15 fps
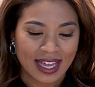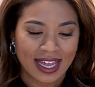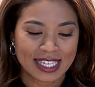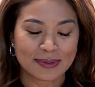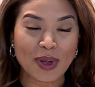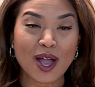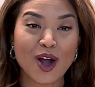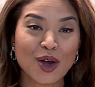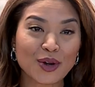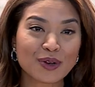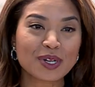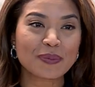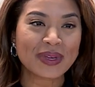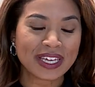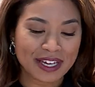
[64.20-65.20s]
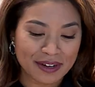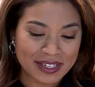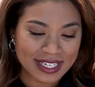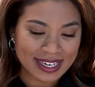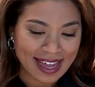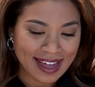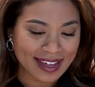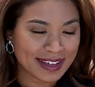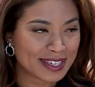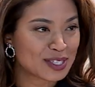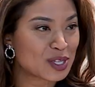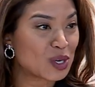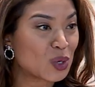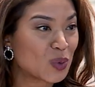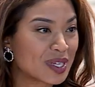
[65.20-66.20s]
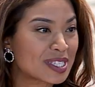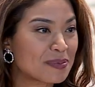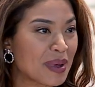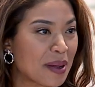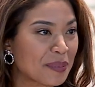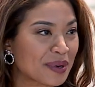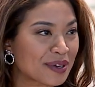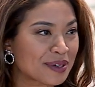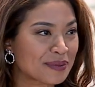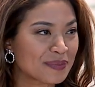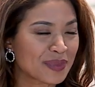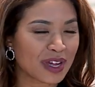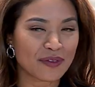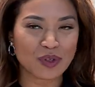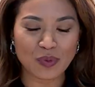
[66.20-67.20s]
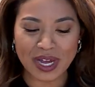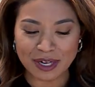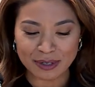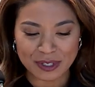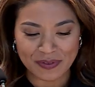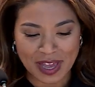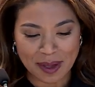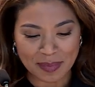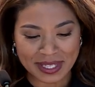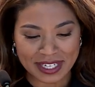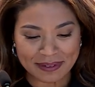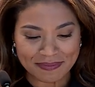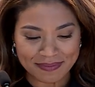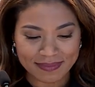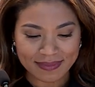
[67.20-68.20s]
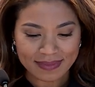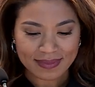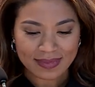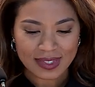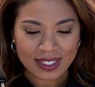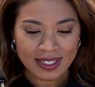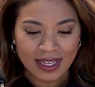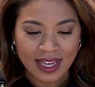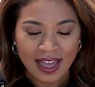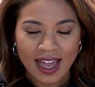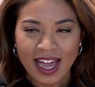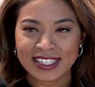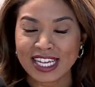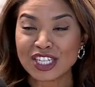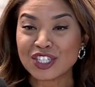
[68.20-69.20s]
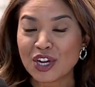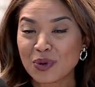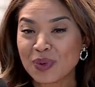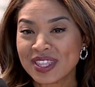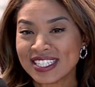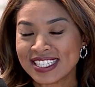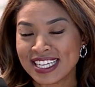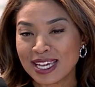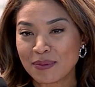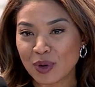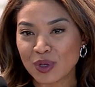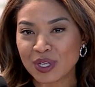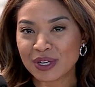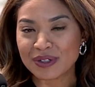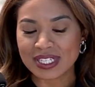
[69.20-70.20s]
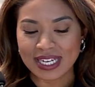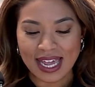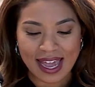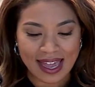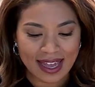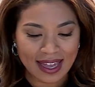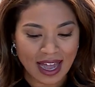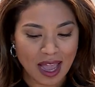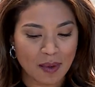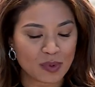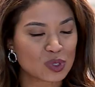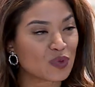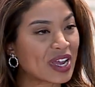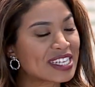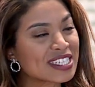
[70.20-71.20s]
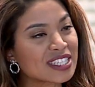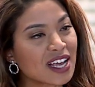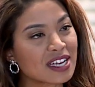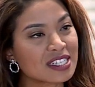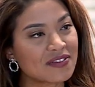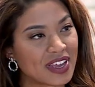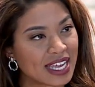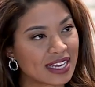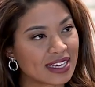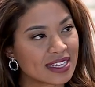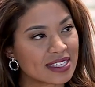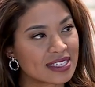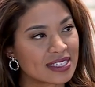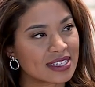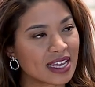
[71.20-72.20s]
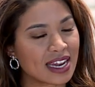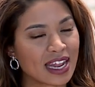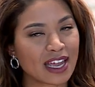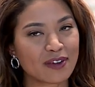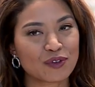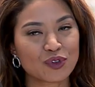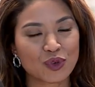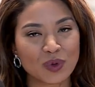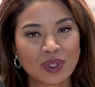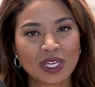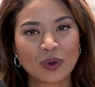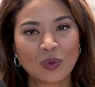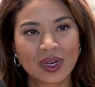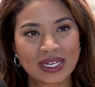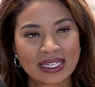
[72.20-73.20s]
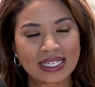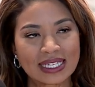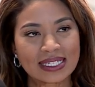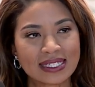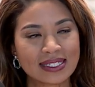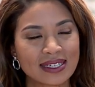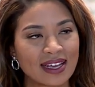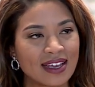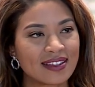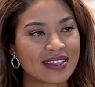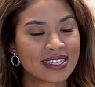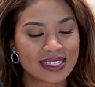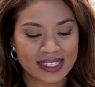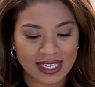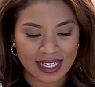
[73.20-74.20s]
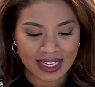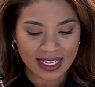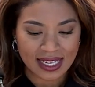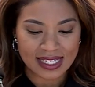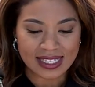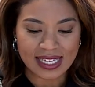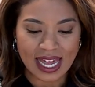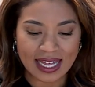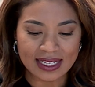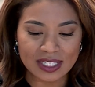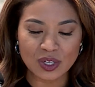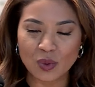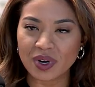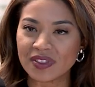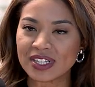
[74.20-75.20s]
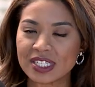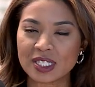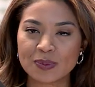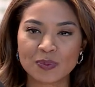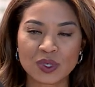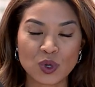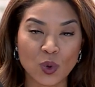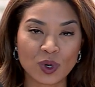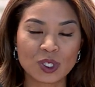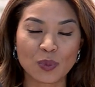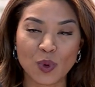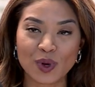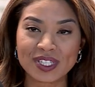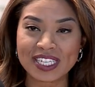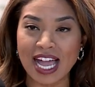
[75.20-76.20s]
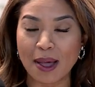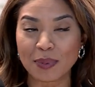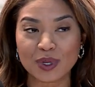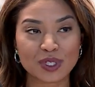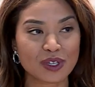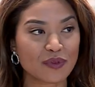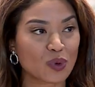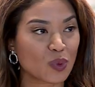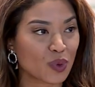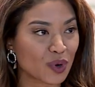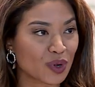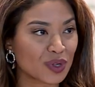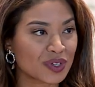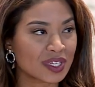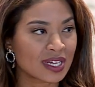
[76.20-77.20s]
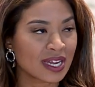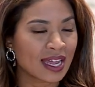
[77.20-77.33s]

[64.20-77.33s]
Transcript: It's my honor to be here today as the newest member of the Raiders family. As I shared with the team earlier today, I was raised in Las Vegas and have truly witnessed this city ascend to one of the sports capitals of the world,